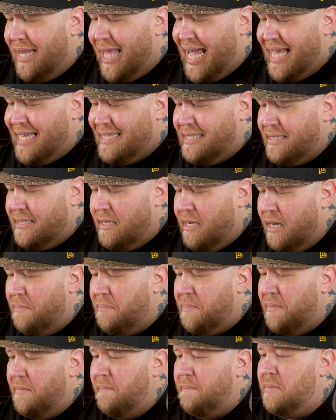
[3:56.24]
last
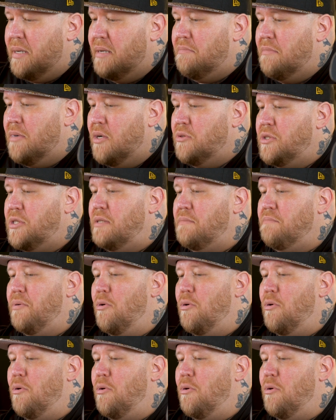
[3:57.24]
up, but most